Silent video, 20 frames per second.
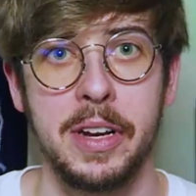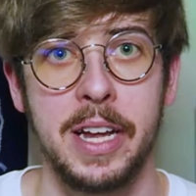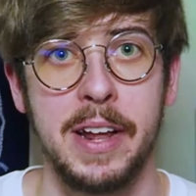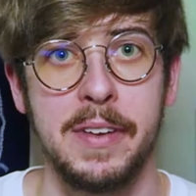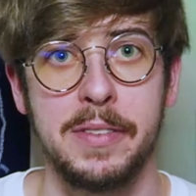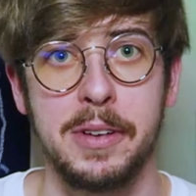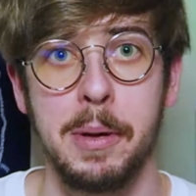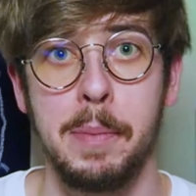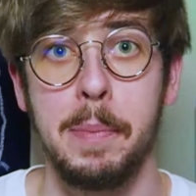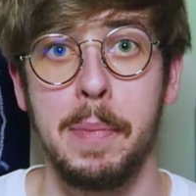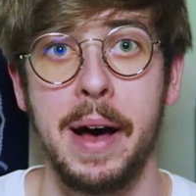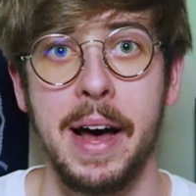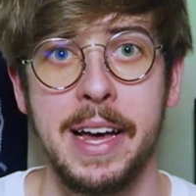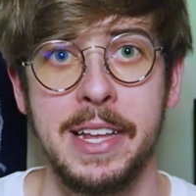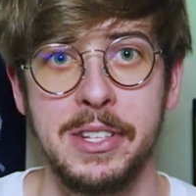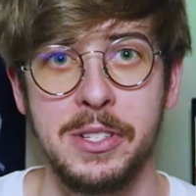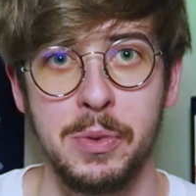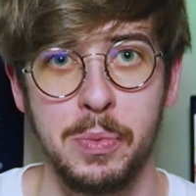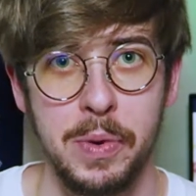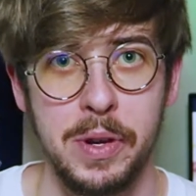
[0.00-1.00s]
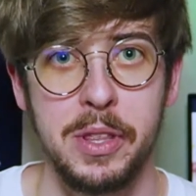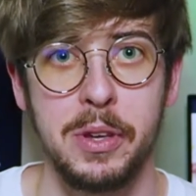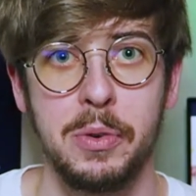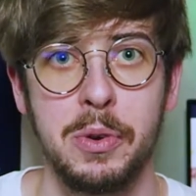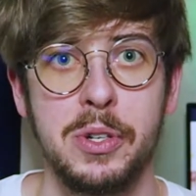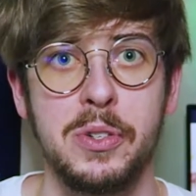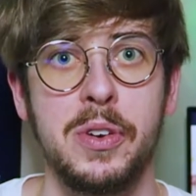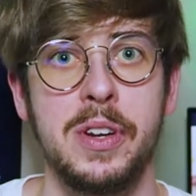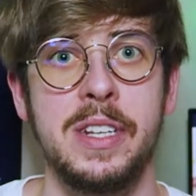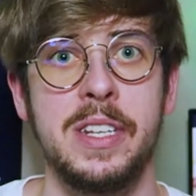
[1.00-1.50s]
kind of combines with
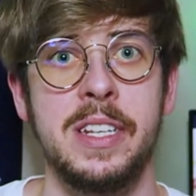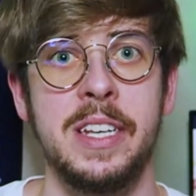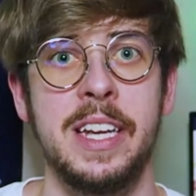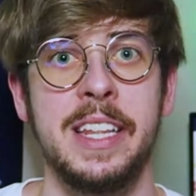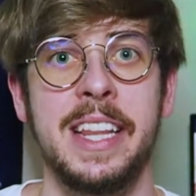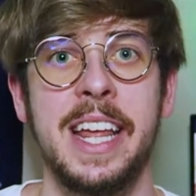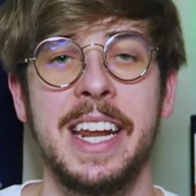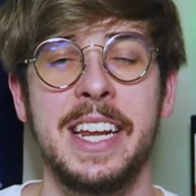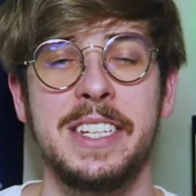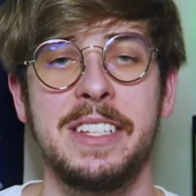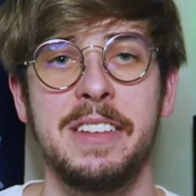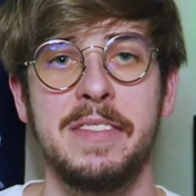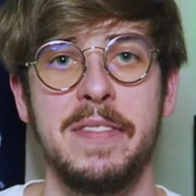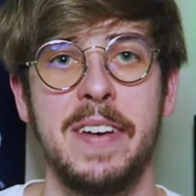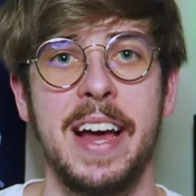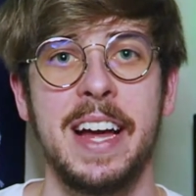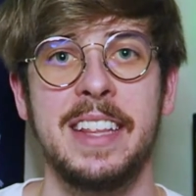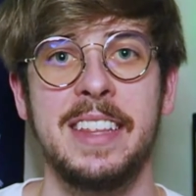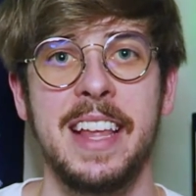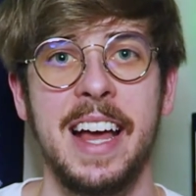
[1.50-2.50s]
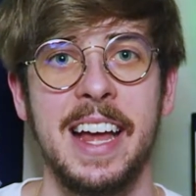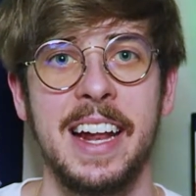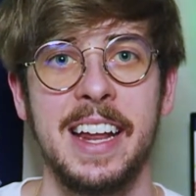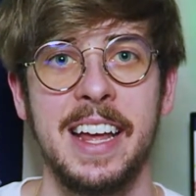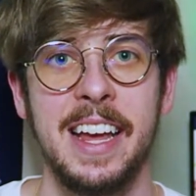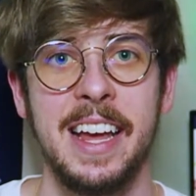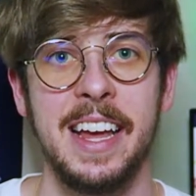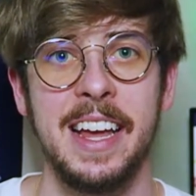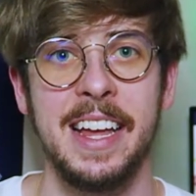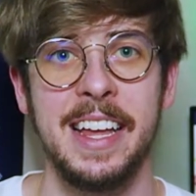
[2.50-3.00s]
horse racing, and that is the fact that
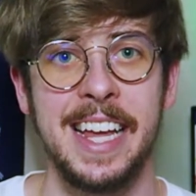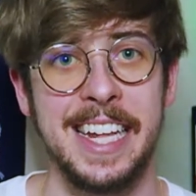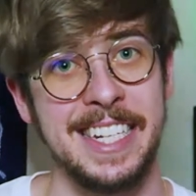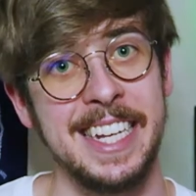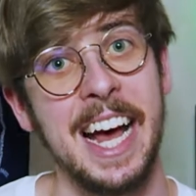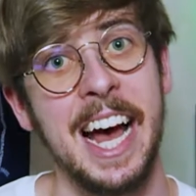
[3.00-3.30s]
it's